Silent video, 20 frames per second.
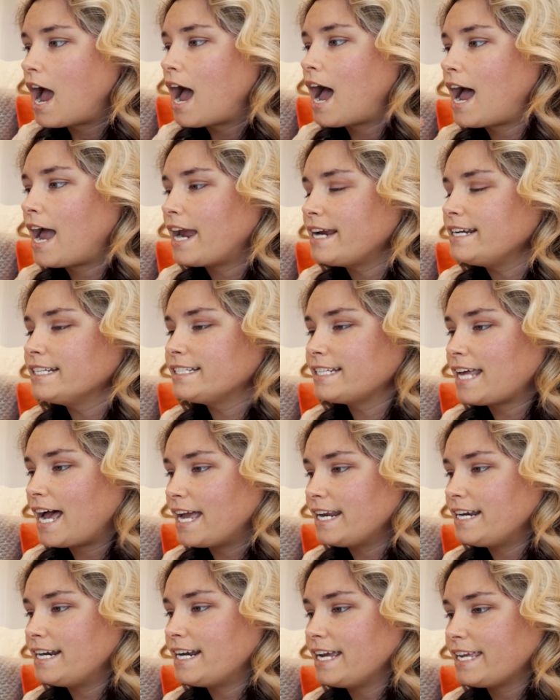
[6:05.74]
I
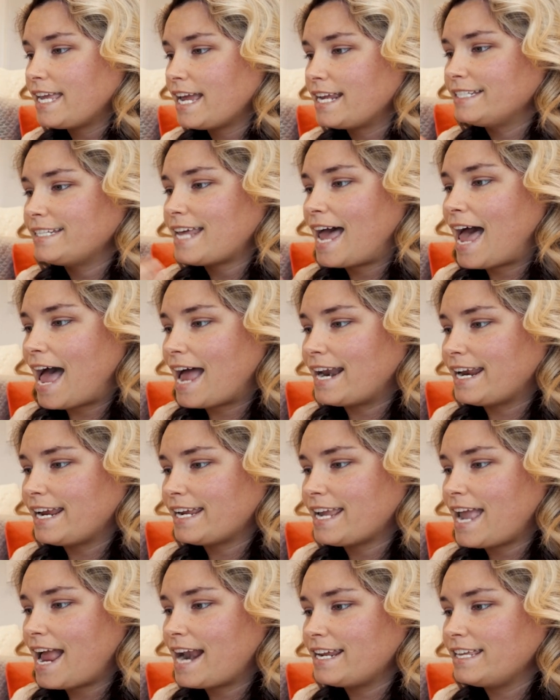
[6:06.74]
decided against
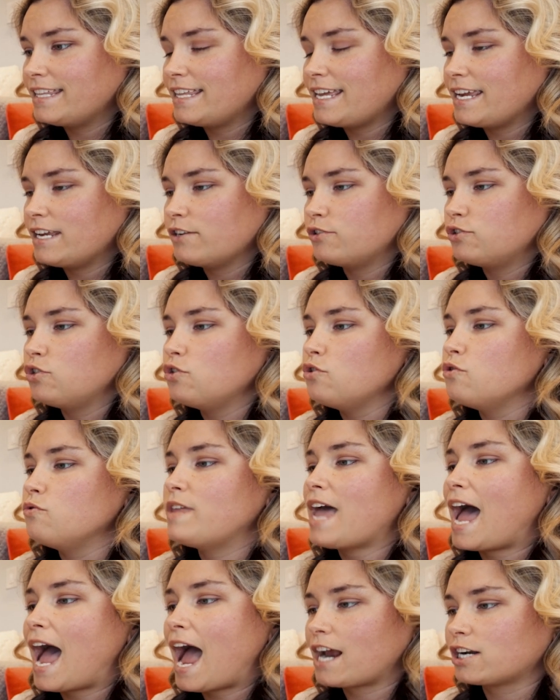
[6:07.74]
adding anything to
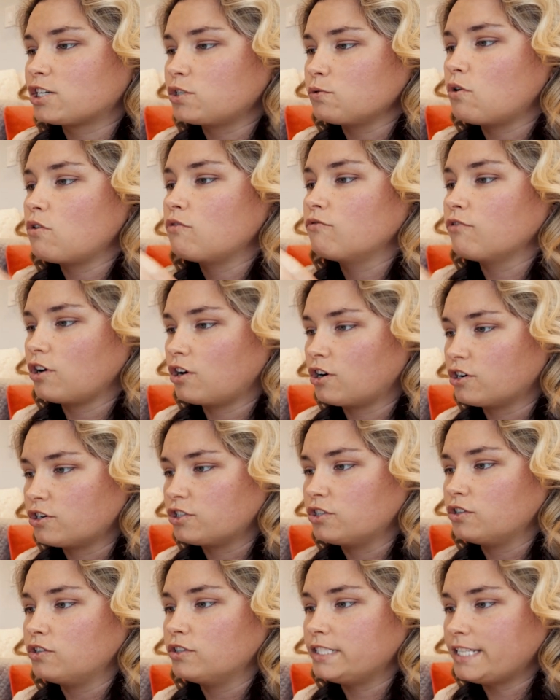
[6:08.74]
the actual
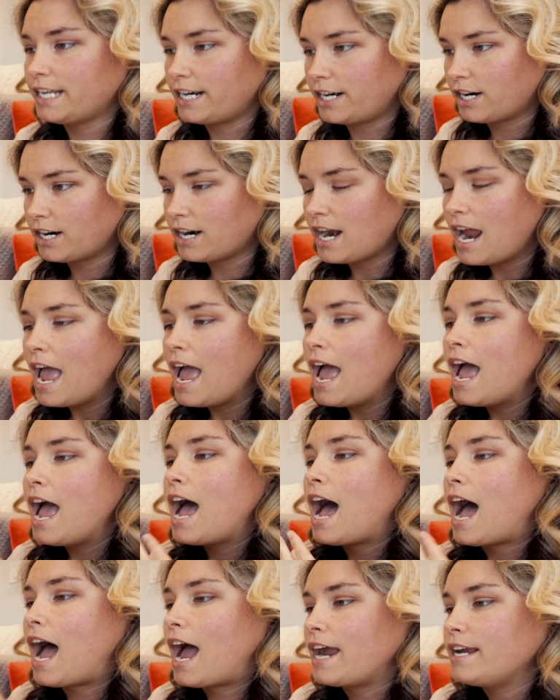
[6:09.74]
rehearsal dinner.
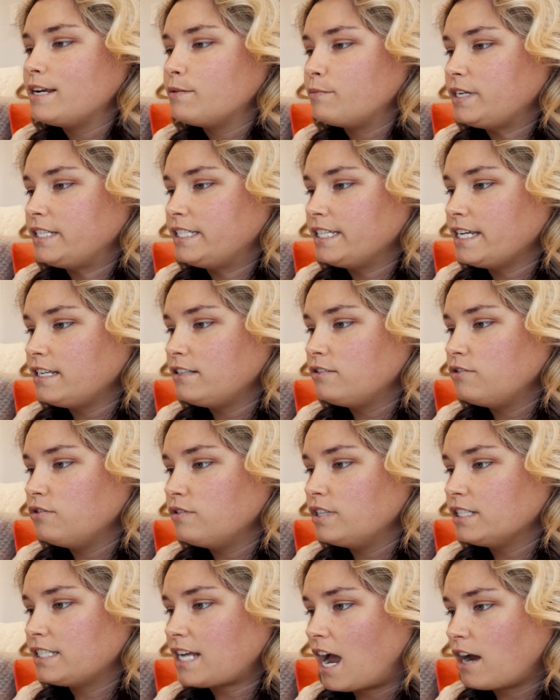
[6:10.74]
I we did do
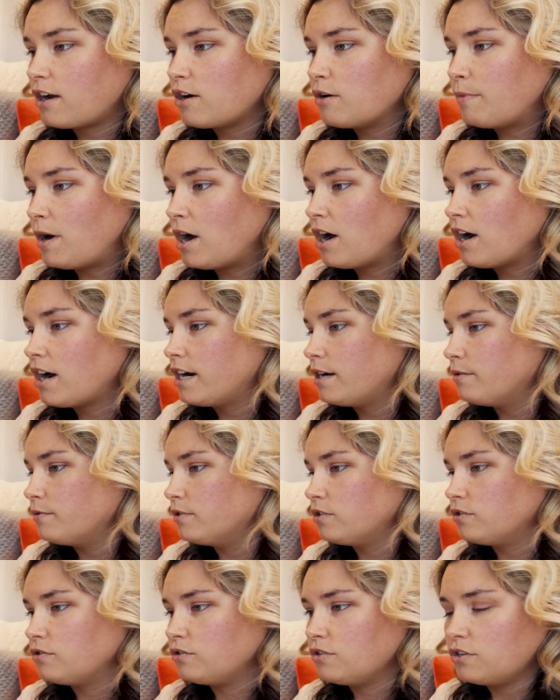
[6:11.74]
the taco bar. It
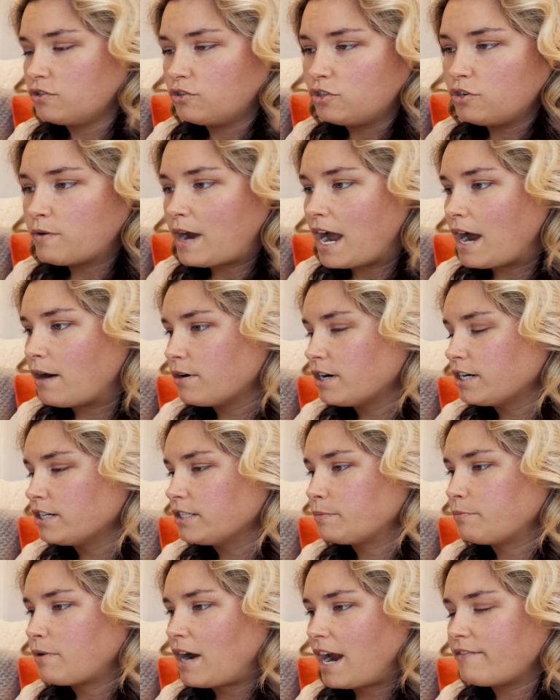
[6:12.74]
was the 2
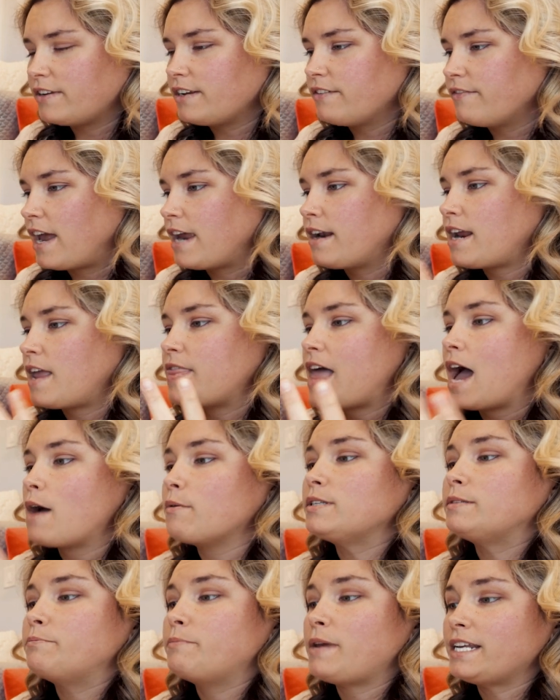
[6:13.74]
hours private event and that
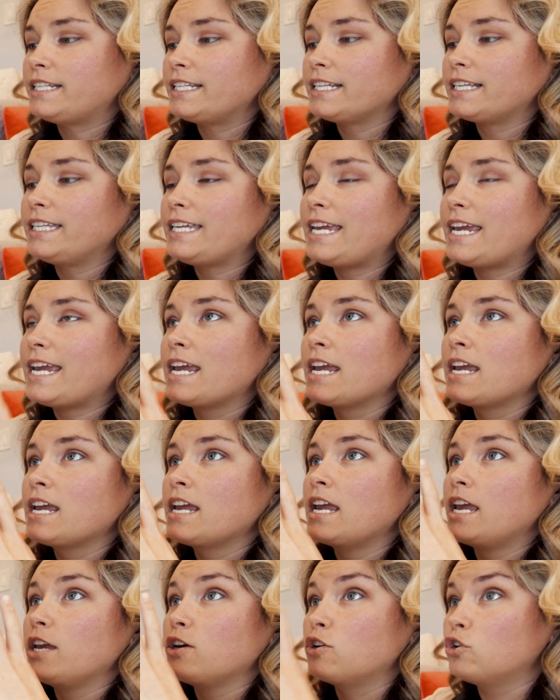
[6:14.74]
was basically
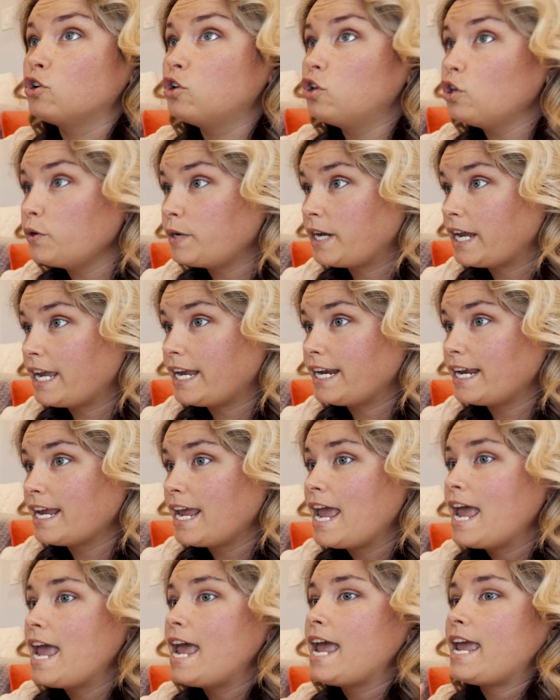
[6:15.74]
included
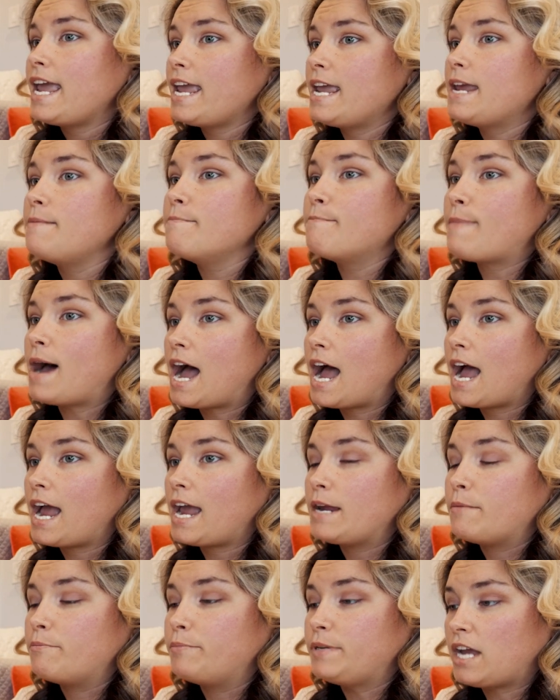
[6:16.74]
in
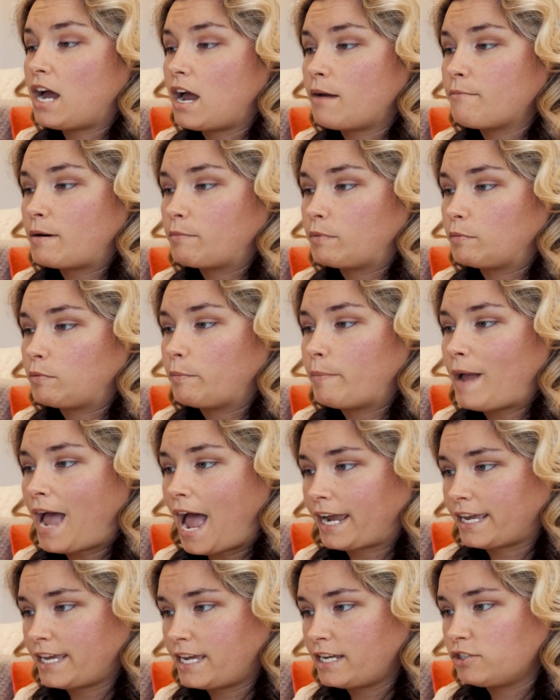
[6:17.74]
my Beyond Memorable
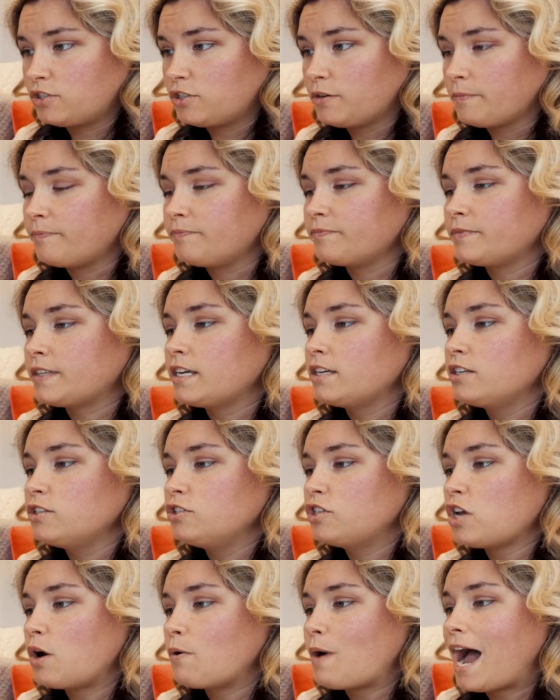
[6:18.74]
package.
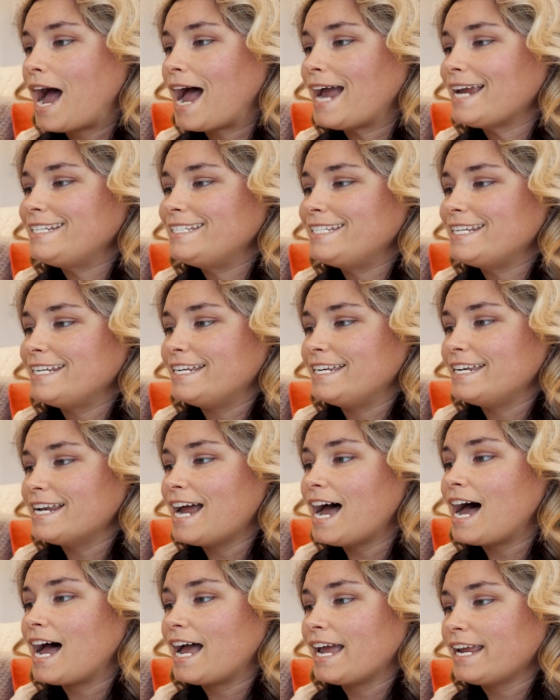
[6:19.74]
So I did
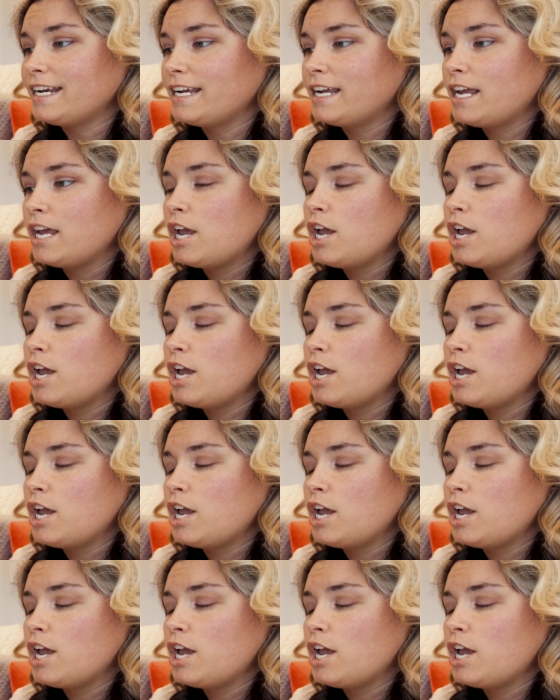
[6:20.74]
not